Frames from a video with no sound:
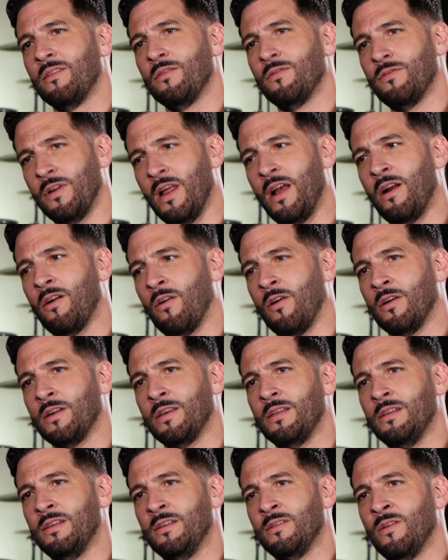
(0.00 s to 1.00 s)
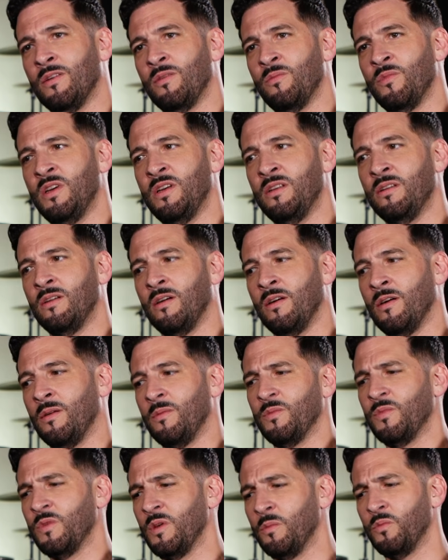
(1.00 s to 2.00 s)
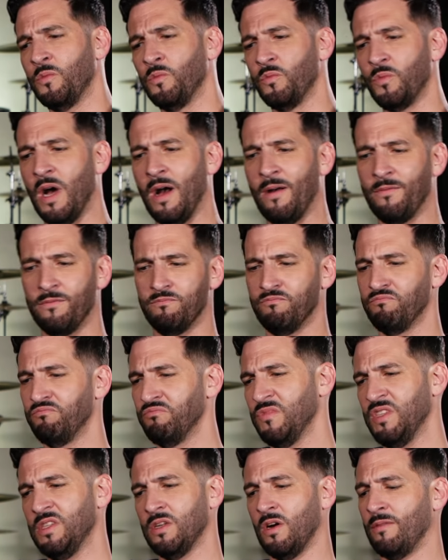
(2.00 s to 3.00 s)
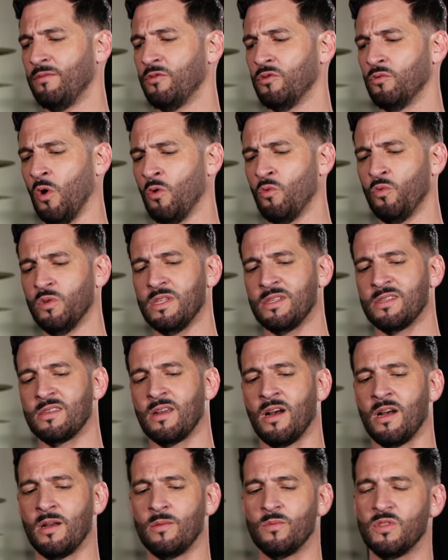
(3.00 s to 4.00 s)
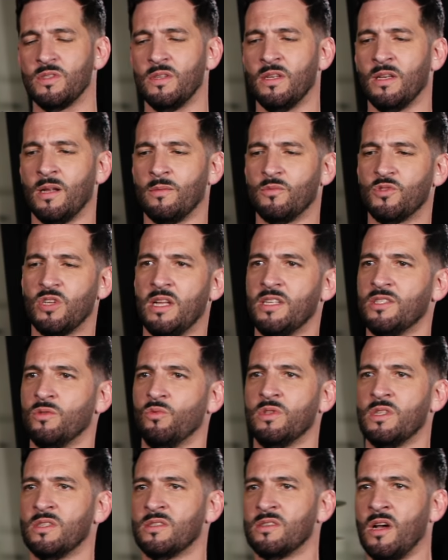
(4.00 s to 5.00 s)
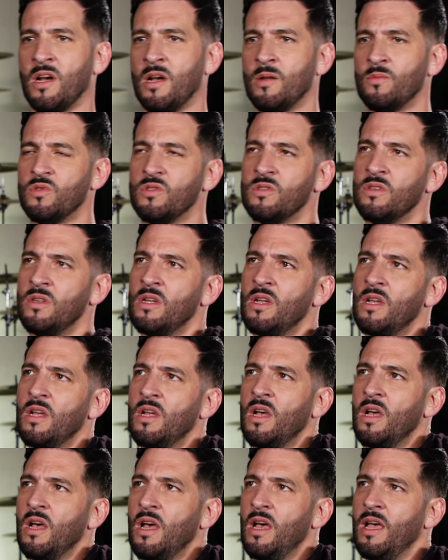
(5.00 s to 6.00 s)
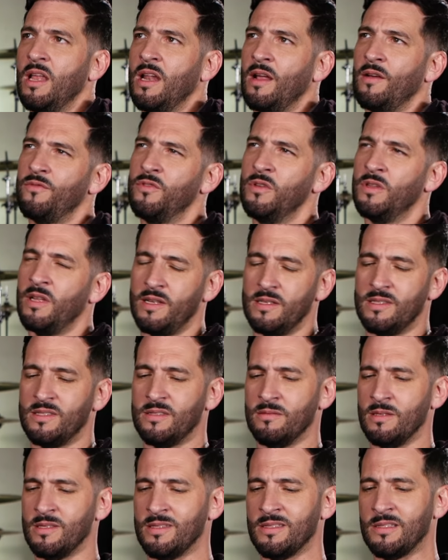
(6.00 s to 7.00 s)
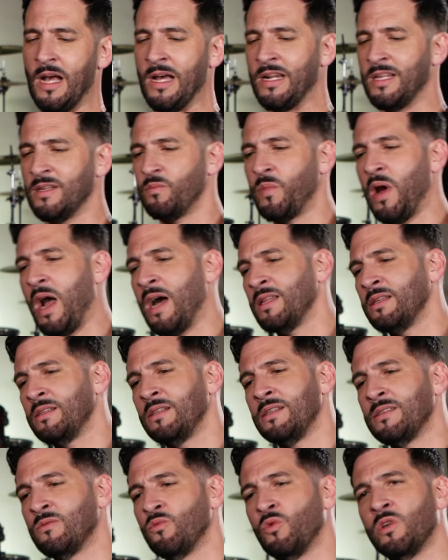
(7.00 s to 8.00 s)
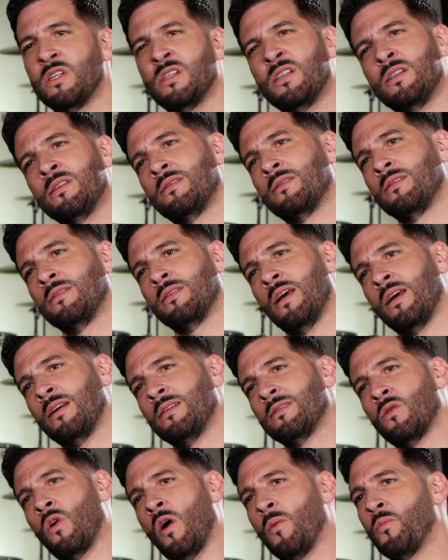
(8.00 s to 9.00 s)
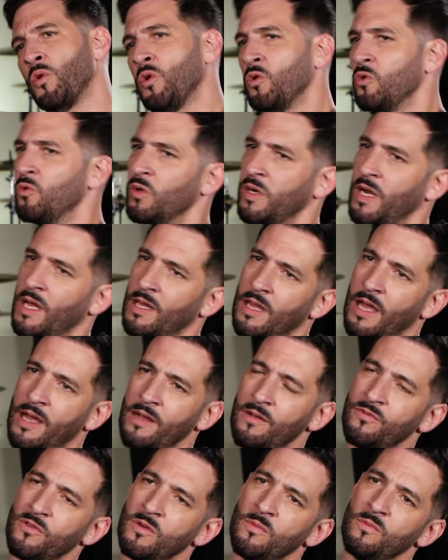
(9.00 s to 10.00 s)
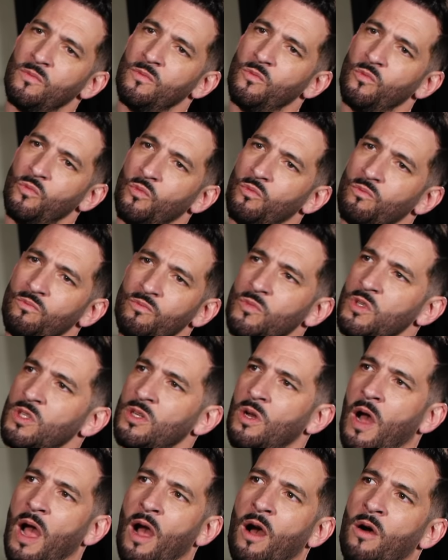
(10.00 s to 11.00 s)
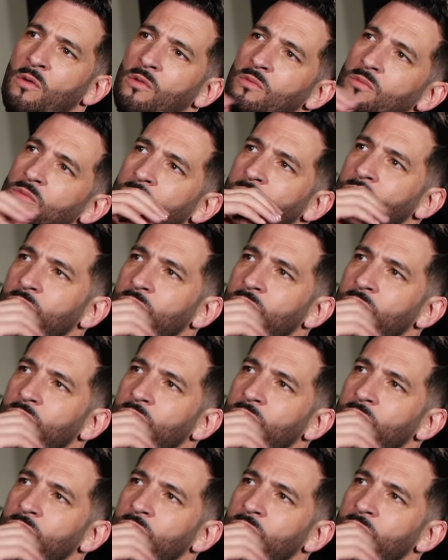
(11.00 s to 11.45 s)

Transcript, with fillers: flair on it. You know what I mean? Um, the, I, you know, I've grown with the times, and I'm changing with the times. And I feel like the sonic palette is what it is today. So I pull what I like from, you know, how